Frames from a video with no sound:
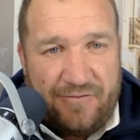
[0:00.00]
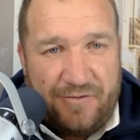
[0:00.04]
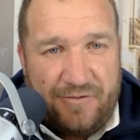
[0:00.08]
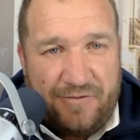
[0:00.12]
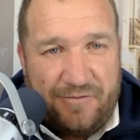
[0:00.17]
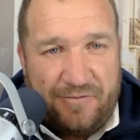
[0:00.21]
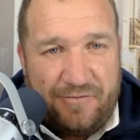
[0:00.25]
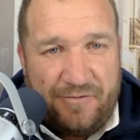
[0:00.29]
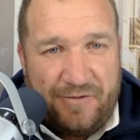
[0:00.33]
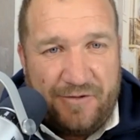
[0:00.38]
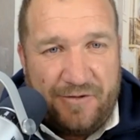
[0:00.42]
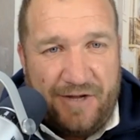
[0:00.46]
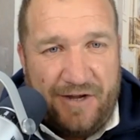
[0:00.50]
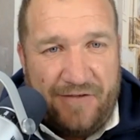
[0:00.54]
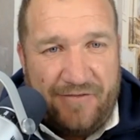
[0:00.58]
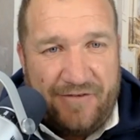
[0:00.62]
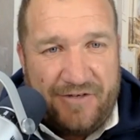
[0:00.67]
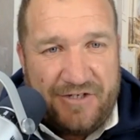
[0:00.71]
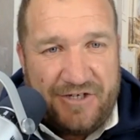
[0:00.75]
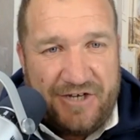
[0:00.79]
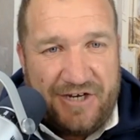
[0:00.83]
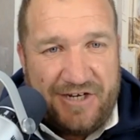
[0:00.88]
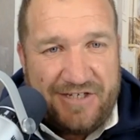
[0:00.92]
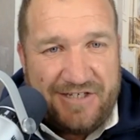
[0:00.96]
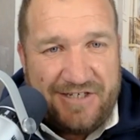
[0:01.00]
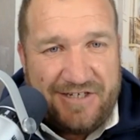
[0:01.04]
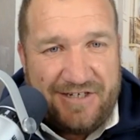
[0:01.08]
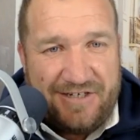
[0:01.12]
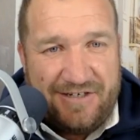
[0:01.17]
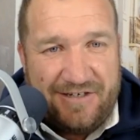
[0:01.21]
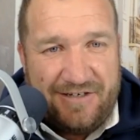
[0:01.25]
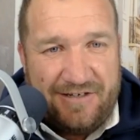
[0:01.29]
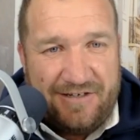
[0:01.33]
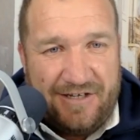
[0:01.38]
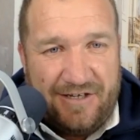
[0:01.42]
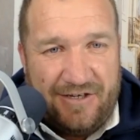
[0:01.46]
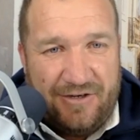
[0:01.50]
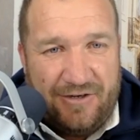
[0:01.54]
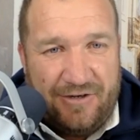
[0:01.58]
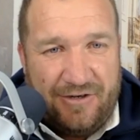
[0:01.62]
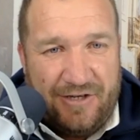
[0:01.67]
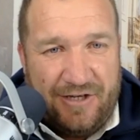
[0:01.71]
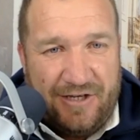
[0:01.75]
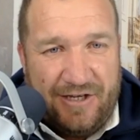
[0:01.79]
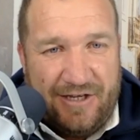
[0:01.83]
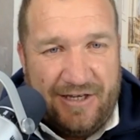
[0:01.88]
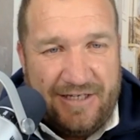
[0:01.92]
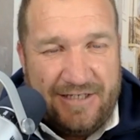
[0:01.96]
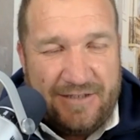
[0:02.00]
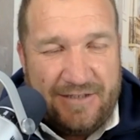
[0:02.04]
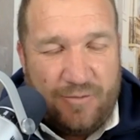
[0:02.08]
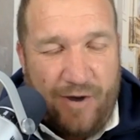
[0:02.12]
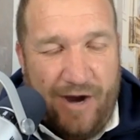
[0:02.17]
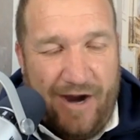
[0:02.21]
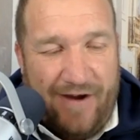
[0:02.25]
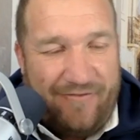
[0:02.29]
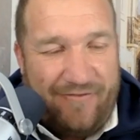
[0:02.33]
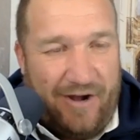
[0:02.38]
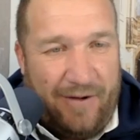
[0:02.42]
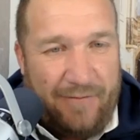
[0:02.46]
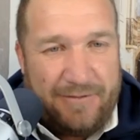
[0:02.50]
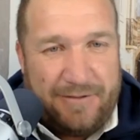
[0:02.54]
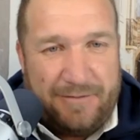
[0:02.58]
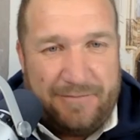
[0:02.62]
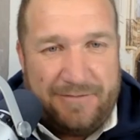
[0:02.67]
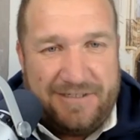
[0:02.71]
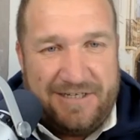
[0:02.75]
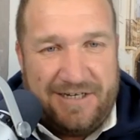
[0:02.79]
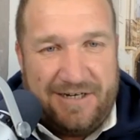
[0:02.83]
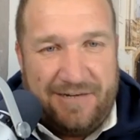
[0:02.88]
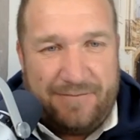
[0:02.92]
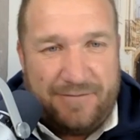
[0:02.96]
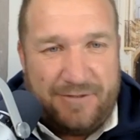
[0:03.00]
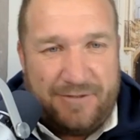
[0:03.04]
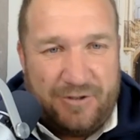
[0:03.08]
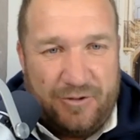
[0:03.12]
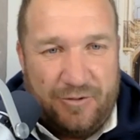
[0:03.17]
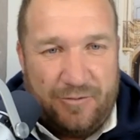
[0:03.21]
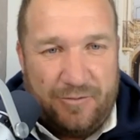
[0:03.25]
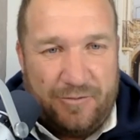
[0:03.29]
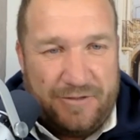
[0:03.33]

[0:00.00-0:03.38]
We'll we'll have a chat." And he, he his wife helped him set up Zoom.